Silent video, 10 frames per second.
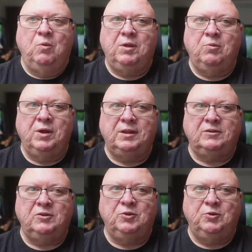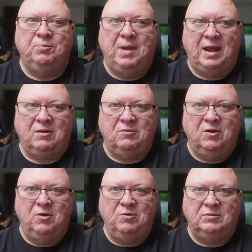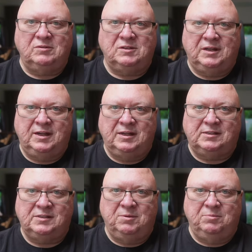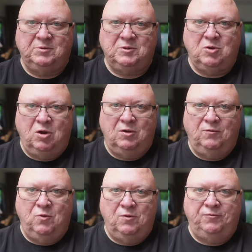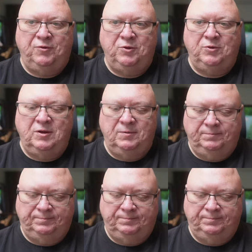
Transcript: we went to Macro to get some carnivore food.